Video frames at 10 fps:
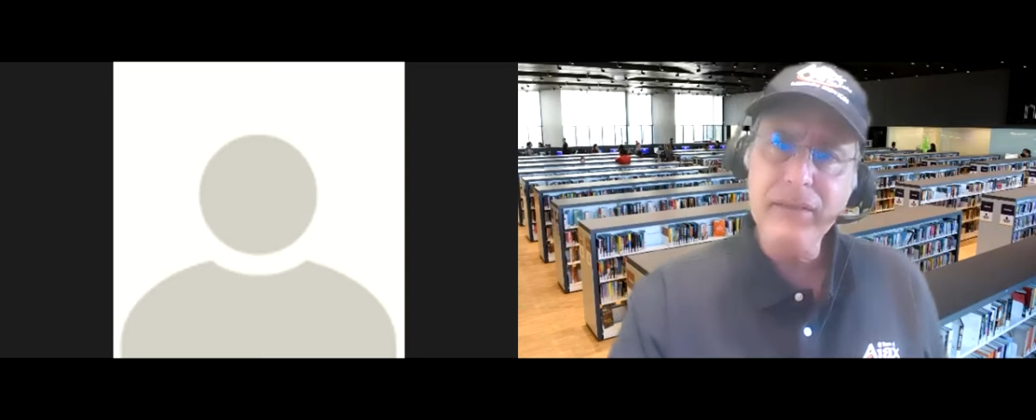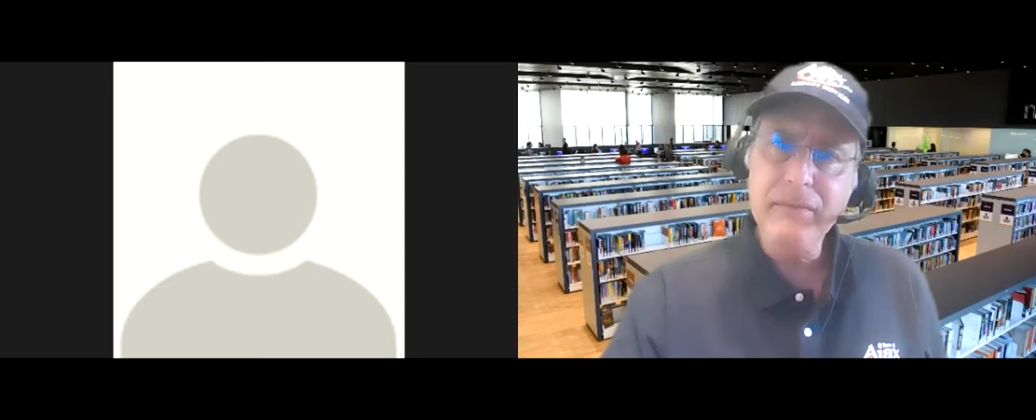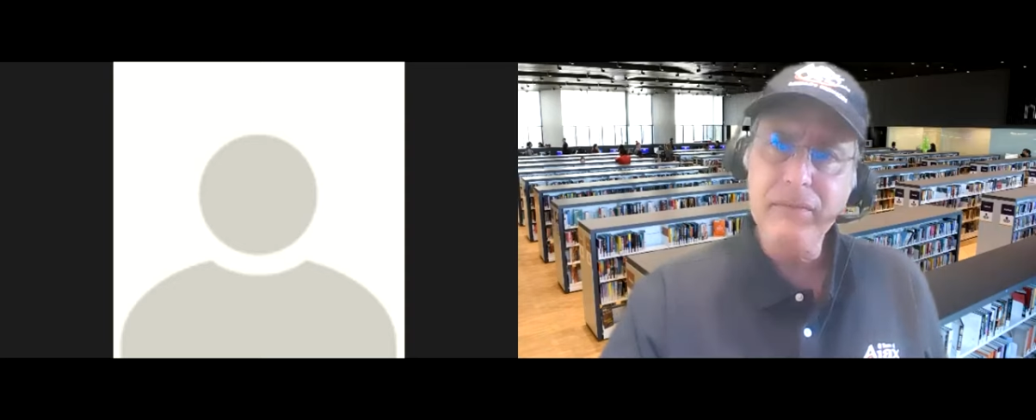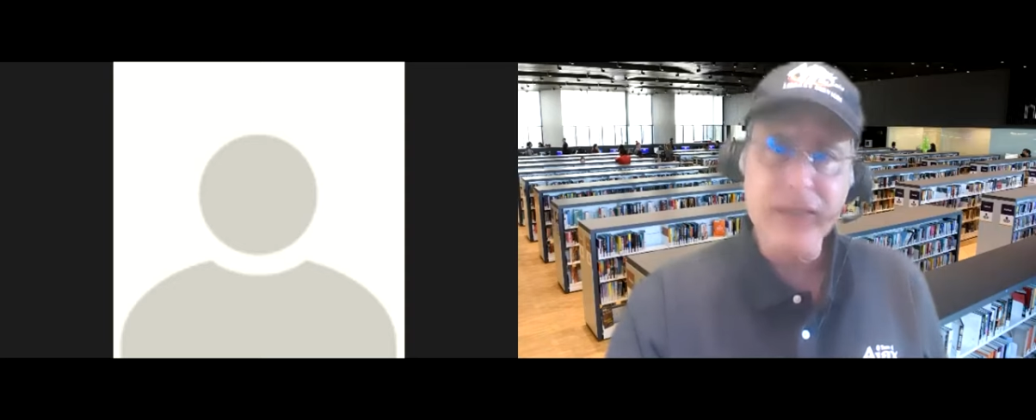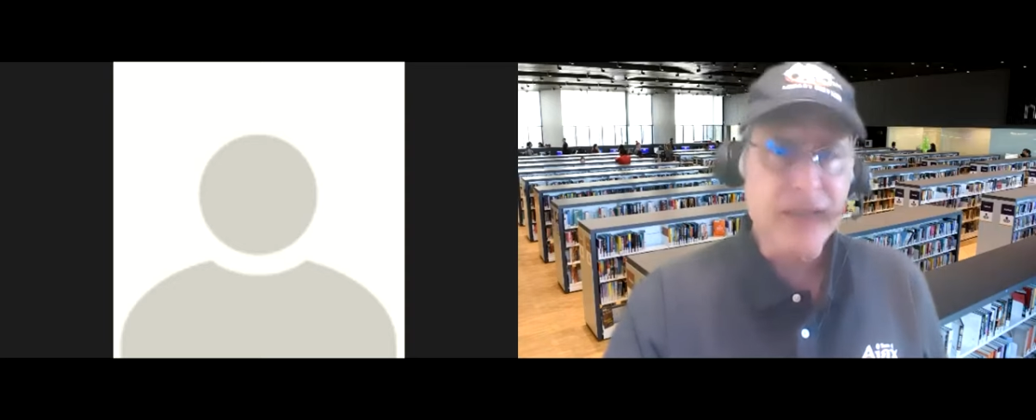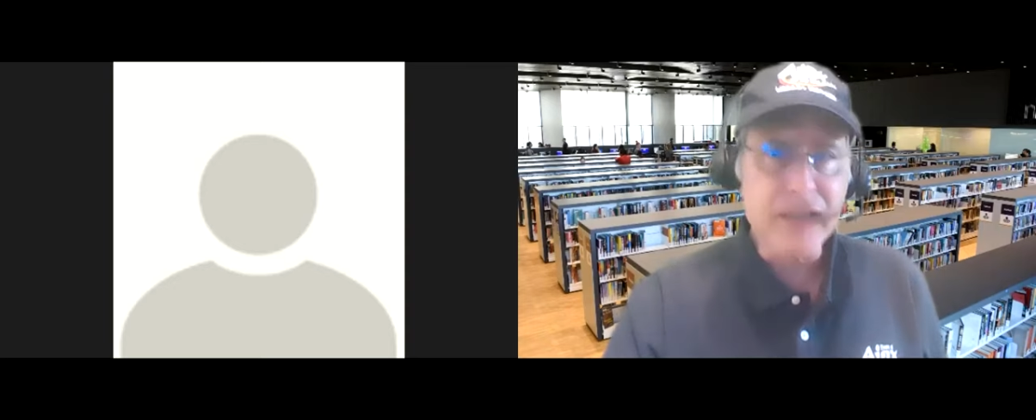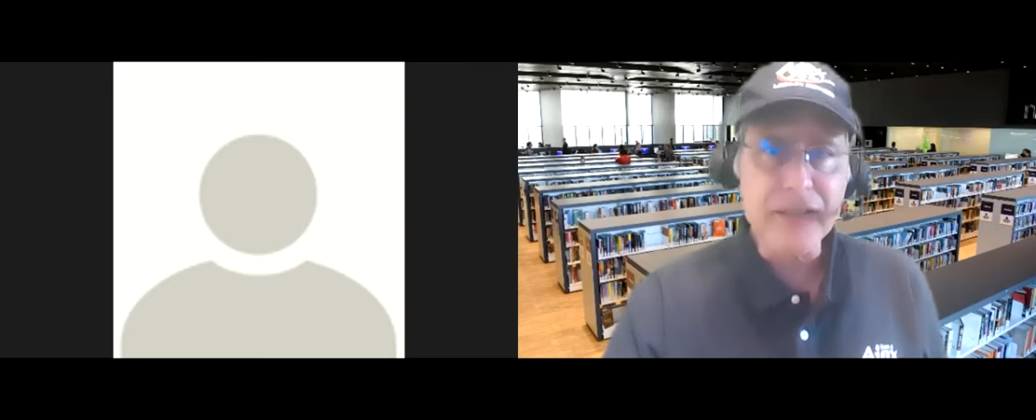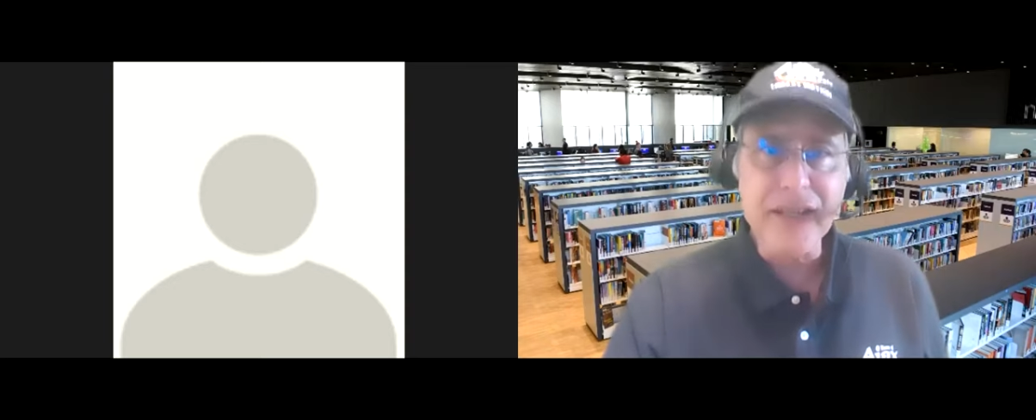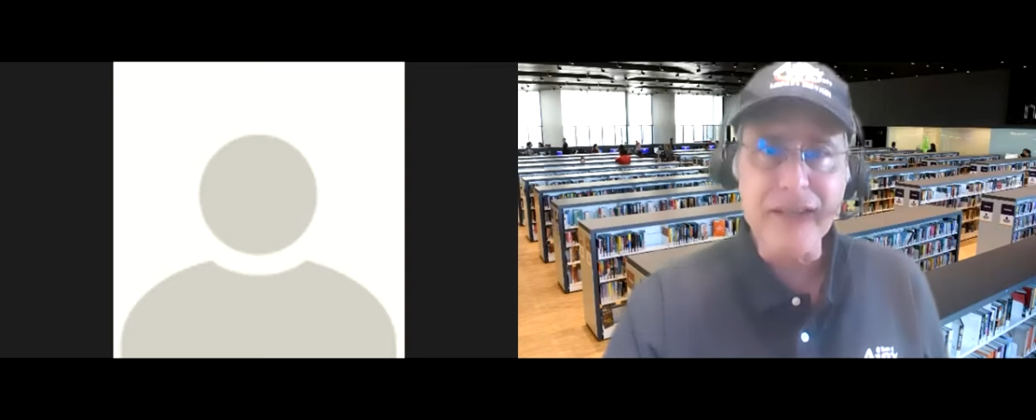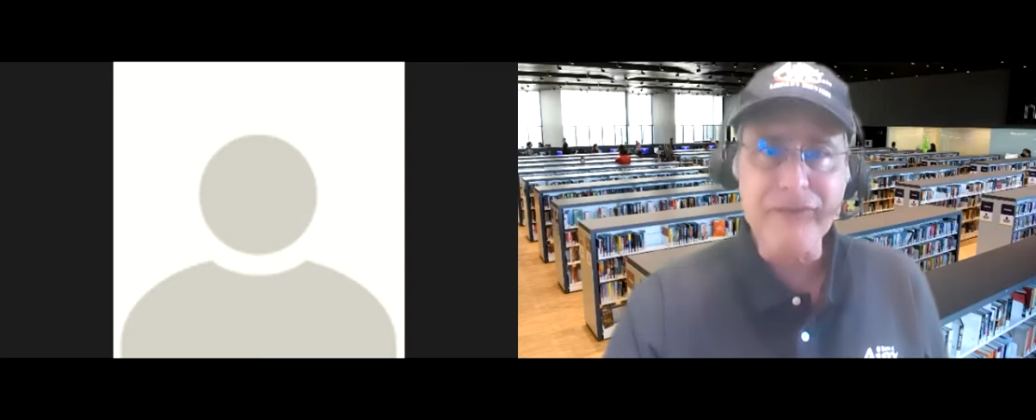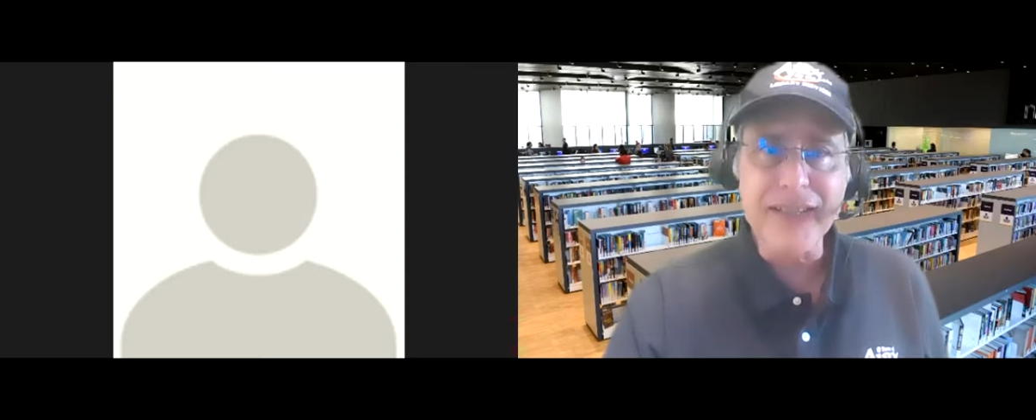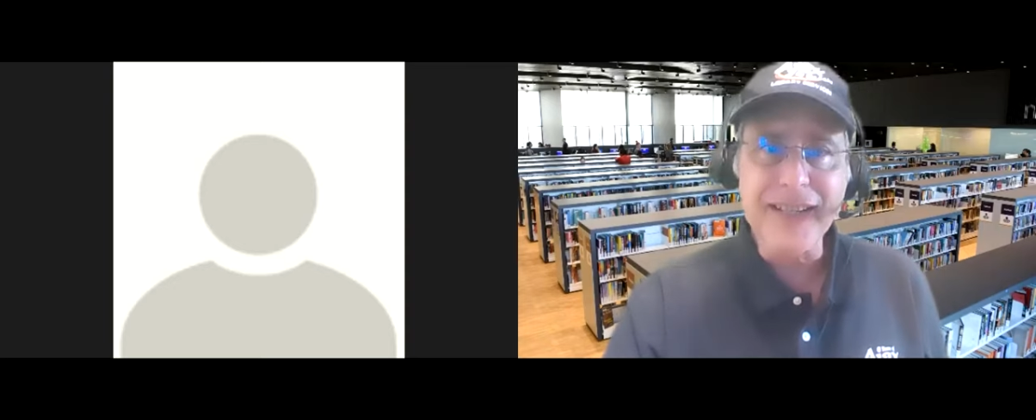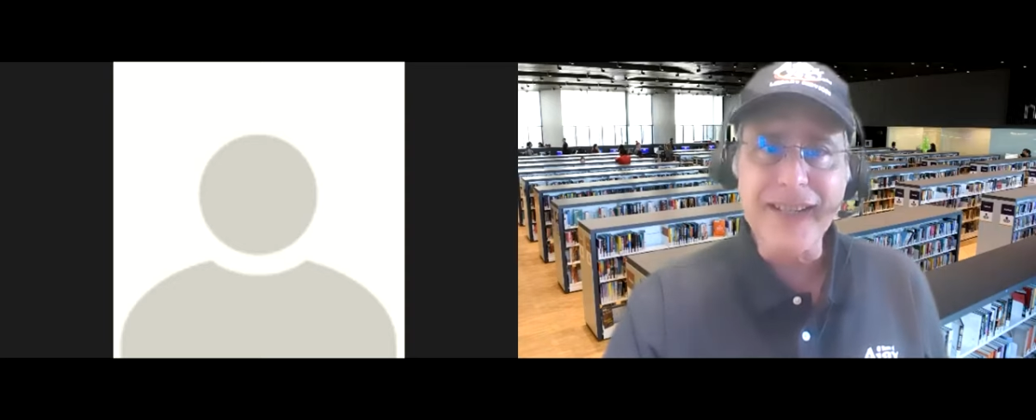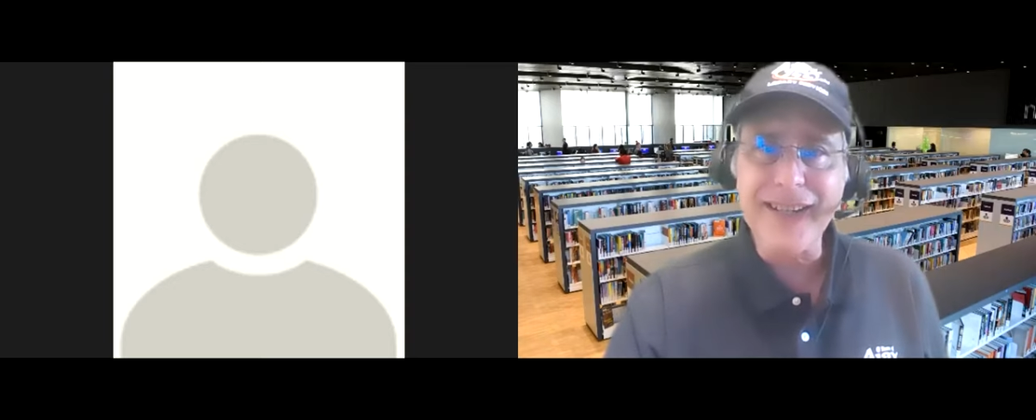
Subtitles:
stay safe. Take